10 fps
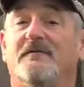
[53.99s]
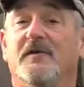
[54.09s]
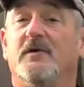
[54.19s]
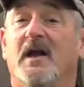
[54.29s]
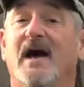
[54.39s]
a
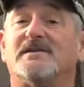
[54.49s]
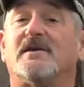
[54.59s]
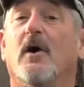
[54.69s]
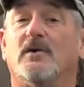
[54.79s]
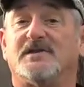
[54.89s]
few nice
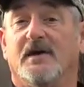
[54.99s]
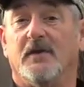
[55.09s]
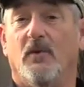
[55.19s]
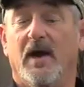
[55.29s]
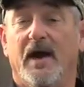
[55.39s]
goats on
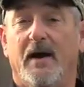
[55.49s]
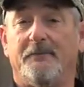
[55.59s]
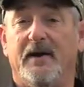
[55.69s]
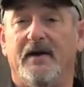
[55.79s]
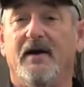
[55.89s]
the way
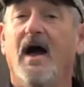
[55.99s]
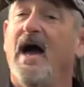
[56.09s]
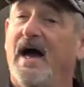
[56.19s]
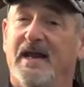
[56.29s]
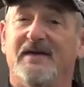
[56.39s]
up here,
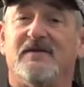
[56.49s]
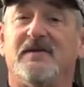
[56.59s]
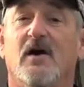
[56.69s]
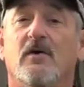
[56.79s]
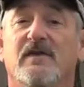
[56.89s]
and
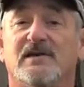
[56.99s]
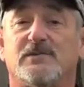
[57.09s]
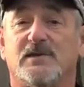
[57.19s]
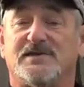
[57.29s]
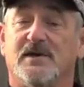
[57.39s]
even though
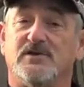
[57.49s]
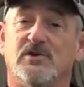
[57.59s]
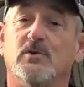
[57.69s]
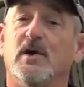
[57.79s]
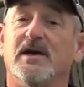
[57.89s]
this was a
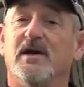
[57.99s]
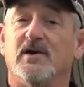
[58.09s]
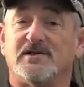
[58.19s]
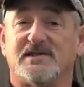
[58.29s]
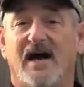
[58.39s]

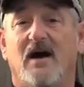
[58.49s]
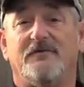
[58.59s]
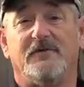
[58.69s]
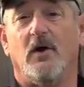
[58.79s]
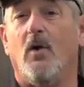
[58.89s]

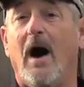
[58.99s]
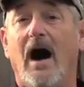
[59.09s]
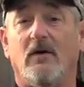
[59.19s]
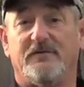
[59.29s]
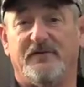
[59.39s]
do-it-yourself, no
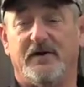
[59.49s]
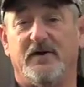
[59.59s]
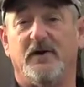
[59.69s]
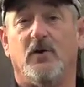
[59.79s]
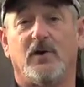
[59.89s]

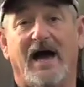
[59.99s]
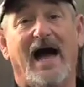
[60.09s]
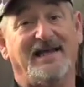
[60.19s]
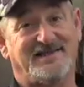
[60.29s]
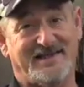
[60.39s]
outfitter, no
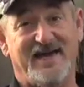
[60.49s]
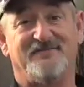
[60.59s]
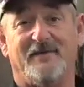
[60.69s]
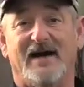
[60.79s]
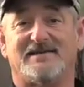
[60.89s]
guide,
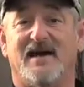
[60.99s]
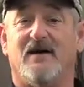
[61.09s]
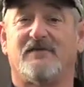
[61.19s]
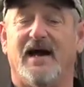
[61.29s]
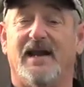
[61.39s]
save
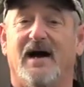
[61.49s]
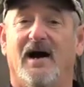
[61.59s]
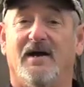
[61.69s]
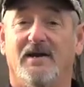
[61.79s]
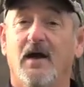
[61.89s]
myself kind of
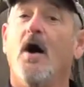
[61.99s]
hunt,